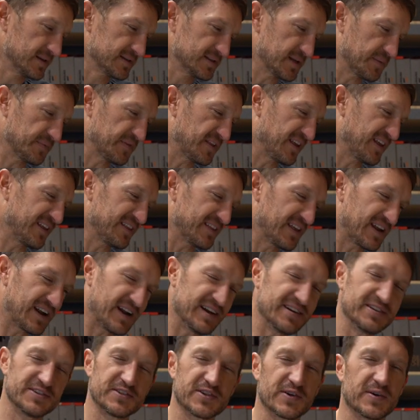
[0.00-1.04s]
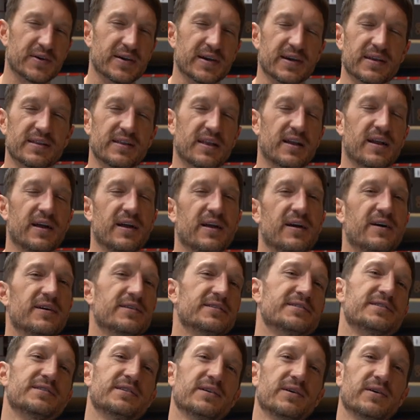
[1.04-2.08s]
something that I enjoy and then I
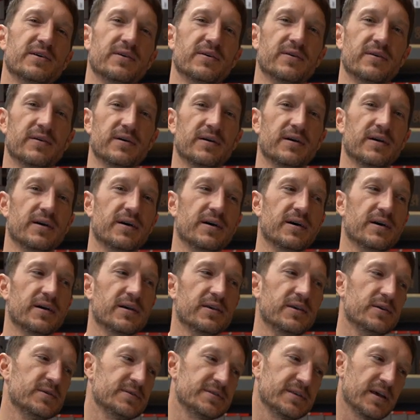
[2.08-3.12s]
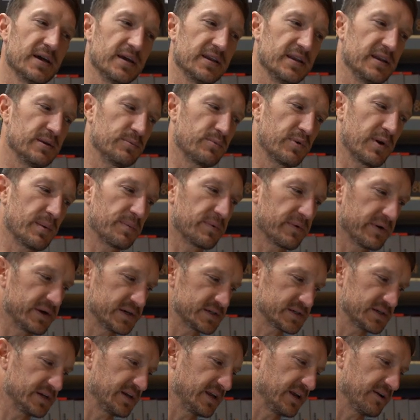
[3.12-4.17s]
also uh, use that in
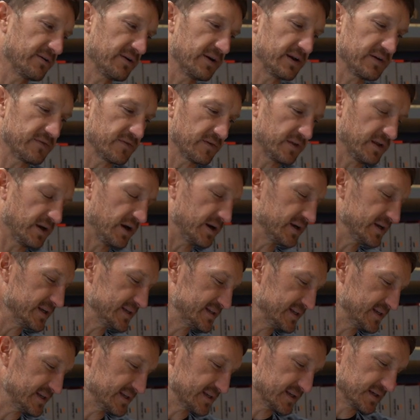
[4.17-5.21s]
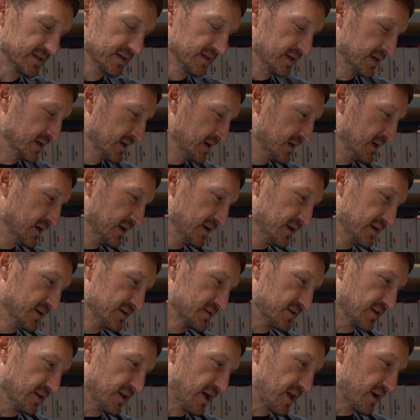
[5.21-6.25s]
preparation to get ready for the hunting season.
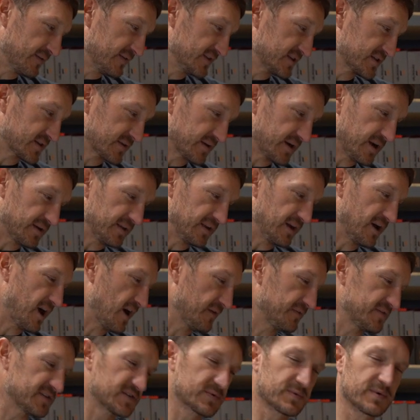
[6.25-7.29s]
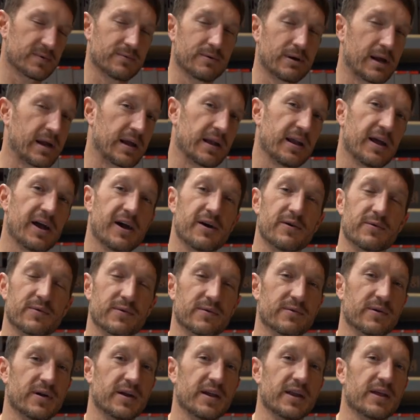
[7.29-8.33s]
So a lot of us around the office, we're working out,
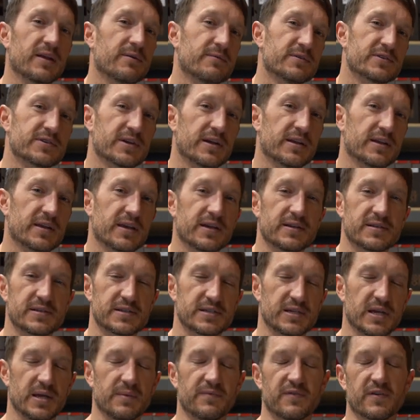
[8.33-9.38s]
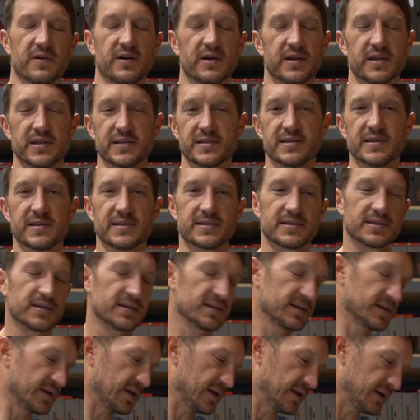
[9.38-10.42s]
we're running, we're trying to get in shape for hunting
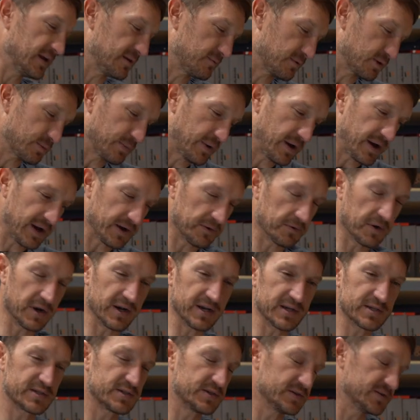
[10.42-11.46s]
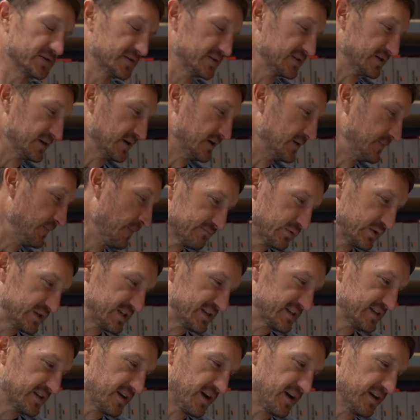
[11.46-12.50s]
season and we're buying running shoes. So we
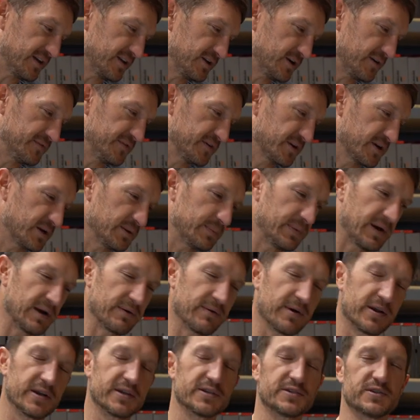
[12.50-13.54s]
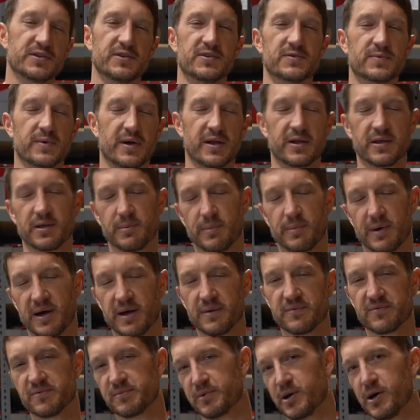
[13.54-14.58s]
just thought, you know, if you're gonna buy running shoes, why don't you buy
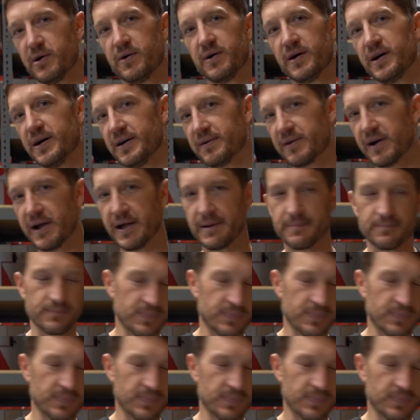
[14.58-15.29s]
them from Go Hunt, right?